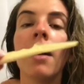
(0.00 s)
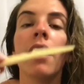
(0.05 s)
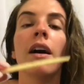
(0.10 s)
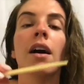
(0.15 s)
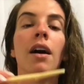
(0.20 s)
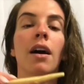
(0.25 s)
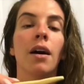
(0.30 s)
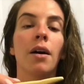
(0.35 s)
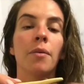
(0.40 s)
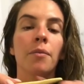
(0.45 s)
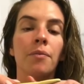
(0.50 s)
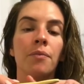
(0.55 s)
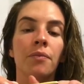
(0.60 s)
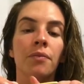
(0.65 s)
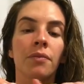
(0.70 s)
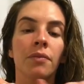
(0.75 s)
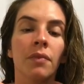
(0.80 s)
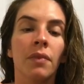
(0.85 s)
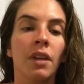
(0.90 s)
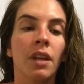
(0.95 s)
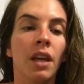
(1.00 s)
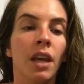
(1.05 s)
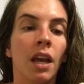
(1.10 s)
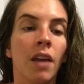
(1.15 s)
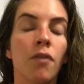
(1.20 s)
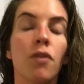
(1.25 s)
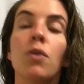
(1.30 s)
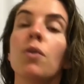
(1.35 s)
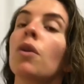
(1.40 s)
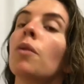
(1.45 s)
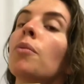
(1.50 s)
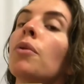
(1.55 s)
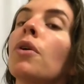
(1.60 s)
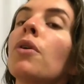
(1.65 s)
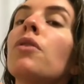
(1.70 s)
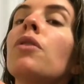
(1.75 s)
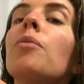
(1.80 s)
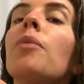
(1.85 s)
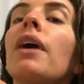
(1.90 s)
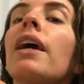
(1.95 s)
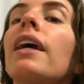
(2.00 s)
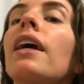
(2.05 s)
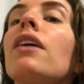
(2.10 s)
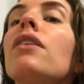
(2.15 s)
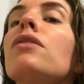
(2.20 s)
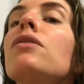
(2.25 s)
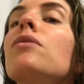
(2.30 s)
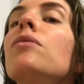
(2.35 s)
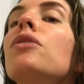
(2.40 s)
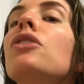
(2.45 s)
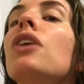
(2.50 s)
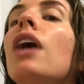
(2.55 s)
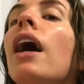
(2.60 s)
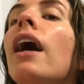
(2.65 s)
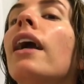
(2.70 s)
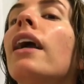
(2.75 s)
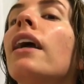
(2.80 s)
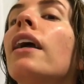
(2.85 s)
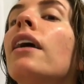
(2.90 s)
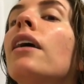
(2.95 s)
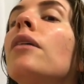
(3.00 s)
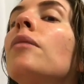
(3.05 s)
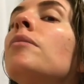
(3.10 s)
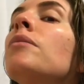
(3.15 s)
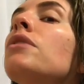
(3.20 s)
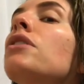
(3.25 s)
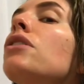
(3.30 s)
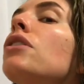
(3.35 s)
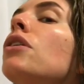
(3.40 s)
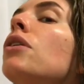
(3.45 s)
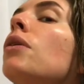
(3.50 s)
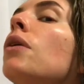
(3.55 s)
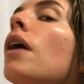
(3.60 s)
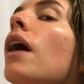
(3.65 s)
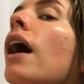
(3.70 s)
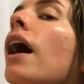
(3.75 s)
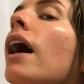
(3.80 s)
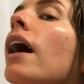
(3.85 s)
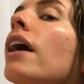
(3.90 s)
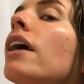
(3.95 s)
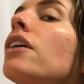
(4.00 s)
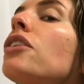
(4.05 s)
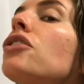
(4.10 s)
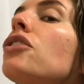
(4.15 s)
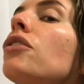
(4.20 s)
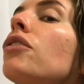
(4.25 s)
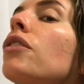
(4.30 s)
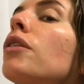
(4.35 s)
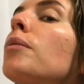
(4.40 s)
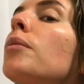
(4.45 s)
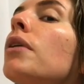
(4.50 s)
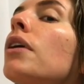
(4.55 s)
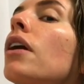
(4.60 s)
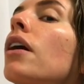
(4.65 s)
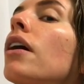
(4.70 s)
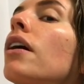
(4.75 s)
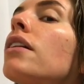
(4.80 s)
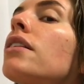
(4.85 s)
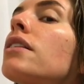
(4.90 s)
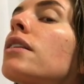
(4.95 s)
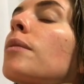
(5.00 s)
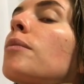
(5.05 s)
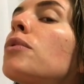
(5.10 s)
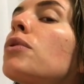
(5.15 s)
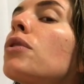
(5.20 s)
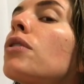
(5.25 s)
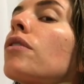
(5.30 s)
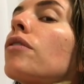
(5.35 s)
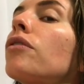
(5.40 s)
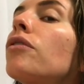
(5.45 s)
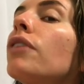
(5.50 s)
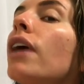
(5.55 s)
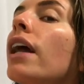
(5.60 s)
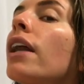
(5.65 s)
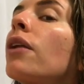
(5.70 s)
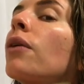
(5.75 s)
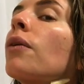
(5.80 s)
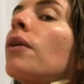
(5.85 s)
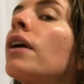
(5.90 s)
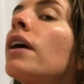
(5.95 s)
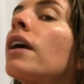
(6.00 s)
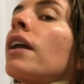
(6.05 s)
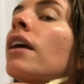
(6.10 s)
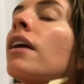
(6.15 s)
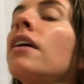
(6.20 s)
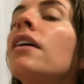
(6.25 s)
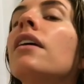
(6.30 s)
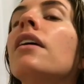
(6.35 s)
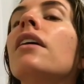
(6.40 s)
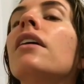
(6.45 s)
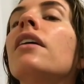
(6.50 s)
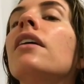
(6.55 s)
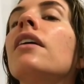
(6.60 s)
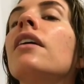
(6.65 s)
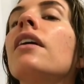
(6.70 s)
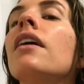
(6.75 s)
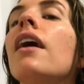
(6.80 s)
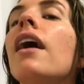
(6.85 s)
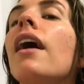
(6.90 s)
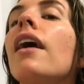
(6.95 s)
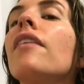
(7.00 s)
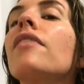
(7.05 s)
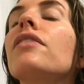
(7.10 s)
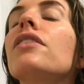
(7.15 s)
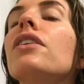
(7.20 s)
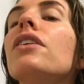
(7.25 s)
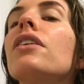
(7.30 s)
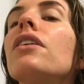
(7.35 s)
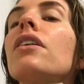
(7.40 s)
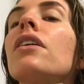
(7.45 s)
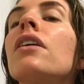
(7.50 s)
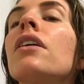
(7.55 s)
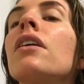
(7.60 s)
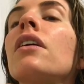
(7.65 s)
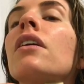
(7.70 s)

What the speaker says: awesome. If you are prone to breakouts, which I am, so I generally put on some sort of retinoid after,